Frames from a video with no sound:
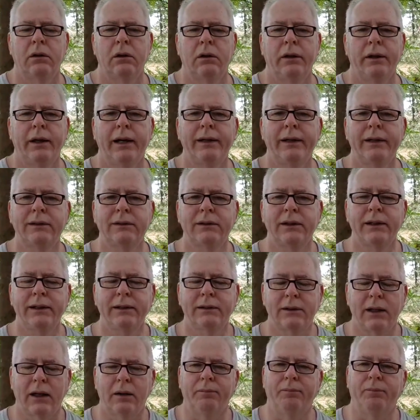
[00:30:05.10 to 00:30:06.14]
I did see
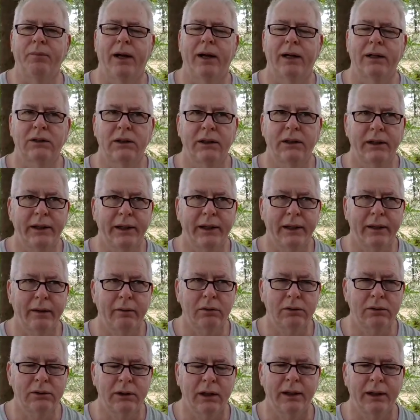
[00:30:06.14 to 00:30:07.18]
some actually. Yeah,
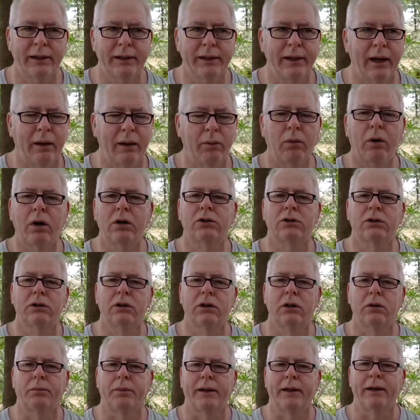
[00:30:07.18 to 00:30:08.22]
I did. I watched a
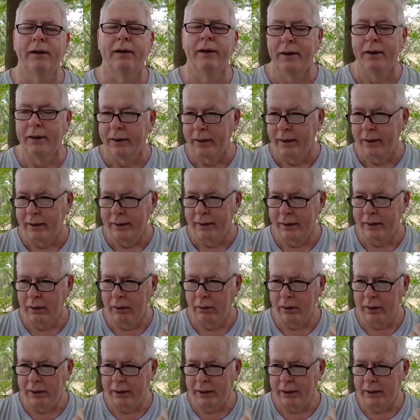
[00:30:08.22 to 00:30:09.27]
little bit. You
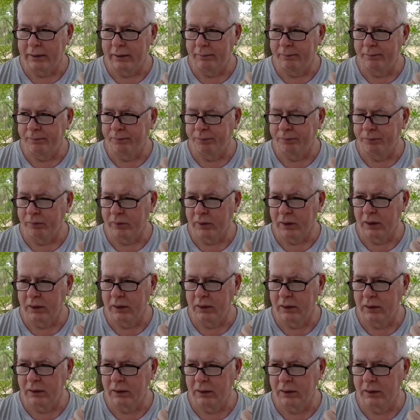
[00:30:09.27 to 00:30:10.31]
know,
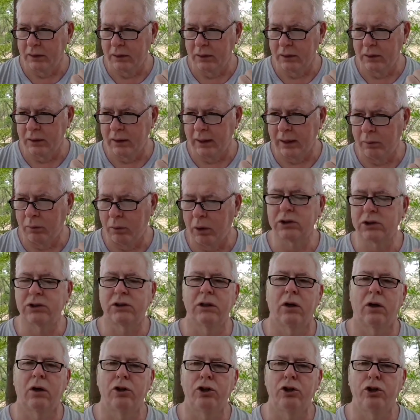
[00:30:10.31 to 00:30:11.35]
I watched it
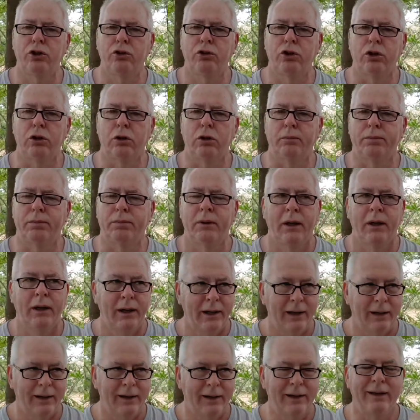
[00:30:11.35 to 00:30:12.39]
on YouTube.
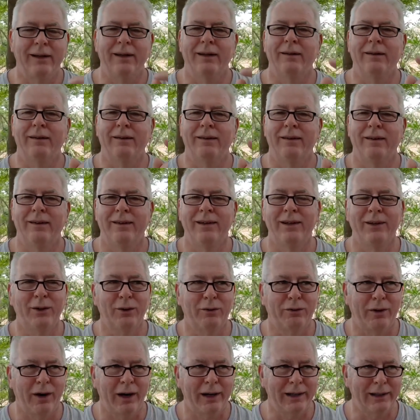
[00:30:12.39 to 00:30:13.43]
You'll
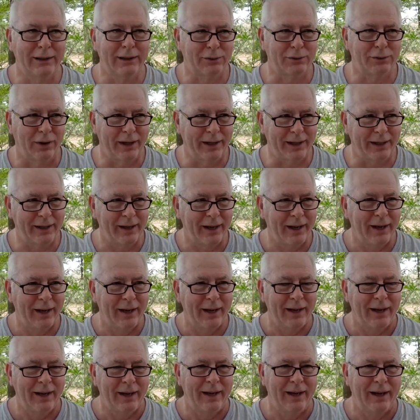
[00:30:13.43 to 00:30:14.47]
find this funny.
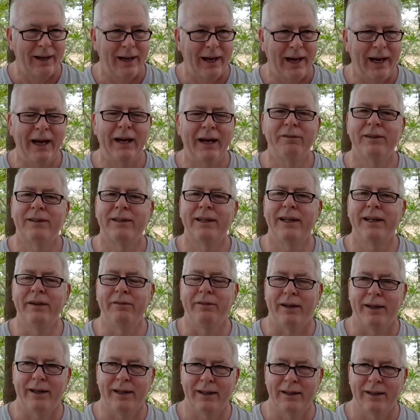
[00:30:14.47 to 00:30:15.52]
I have a
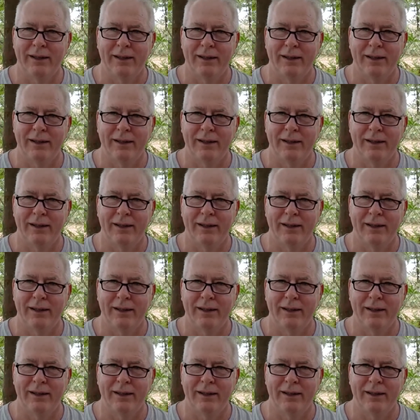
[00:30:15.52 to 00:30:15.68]
TV